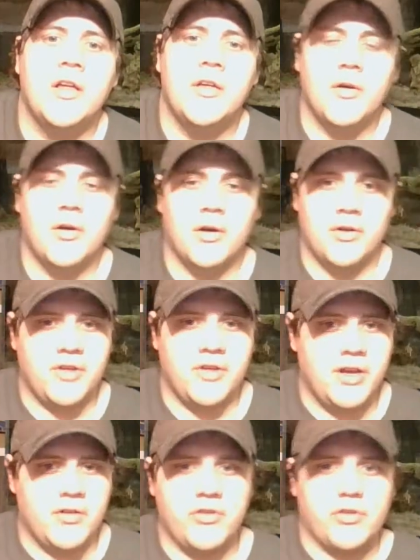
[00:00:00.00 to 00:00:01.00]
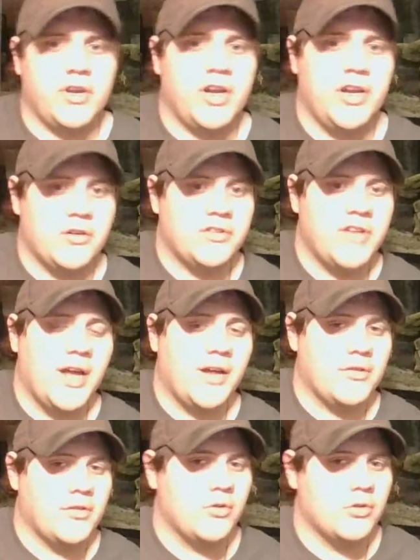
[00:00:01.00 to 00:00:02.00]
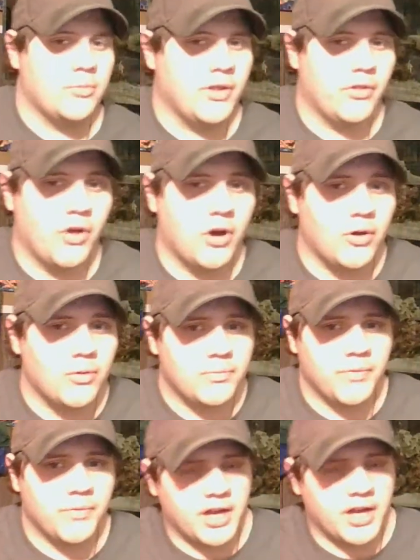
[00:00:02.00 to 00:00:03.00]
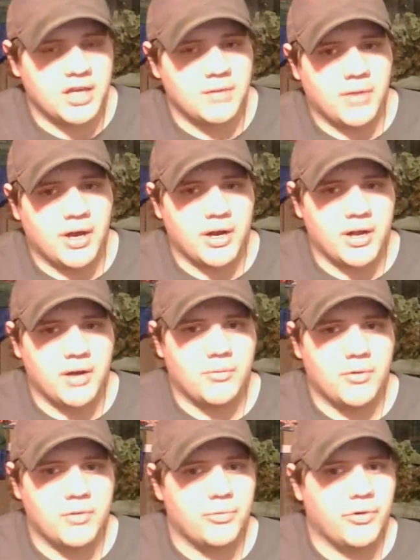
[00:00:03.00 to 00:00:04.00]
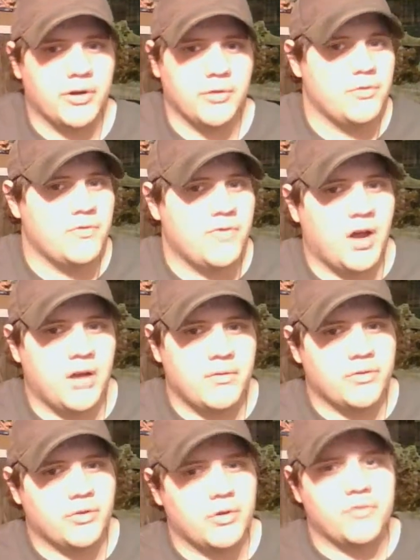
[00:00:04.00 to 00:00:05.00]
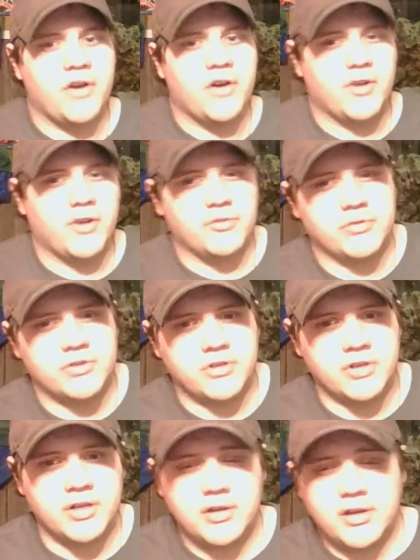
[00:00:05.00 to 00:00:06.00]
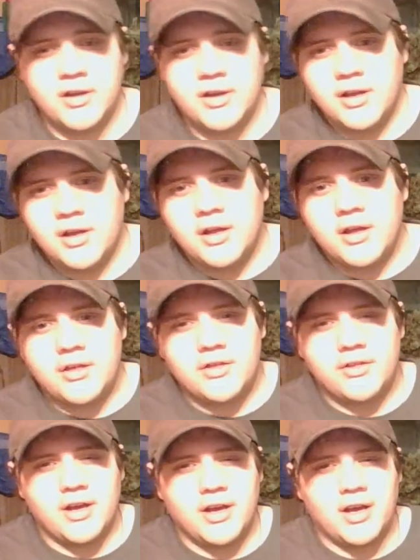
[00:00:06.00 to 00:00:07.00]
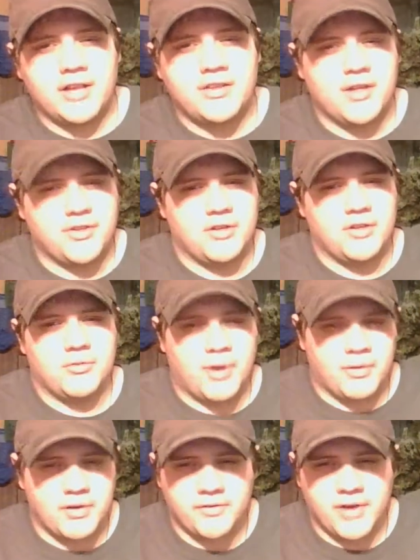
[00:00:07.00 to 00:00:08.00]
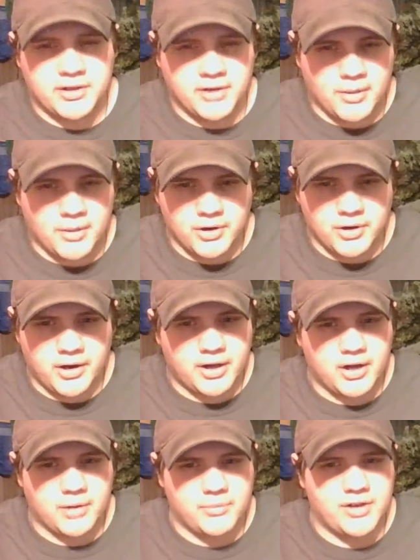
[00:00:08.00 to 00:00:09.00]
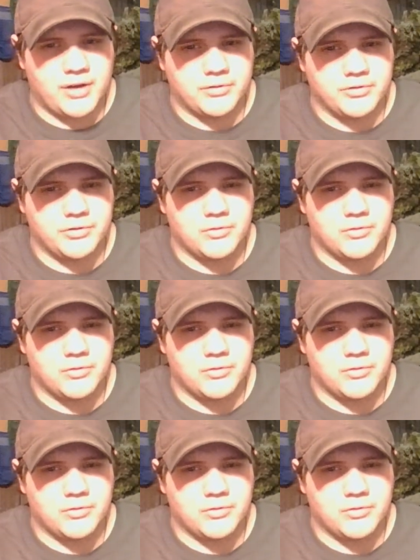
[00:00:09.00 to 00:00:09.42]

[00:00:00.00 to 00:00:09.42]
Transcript: Or say your salinity in your tank is a little bit low. I keep mine at 1.025 or 35 parts per trillion. Say I test it with my refractometer and it comes out to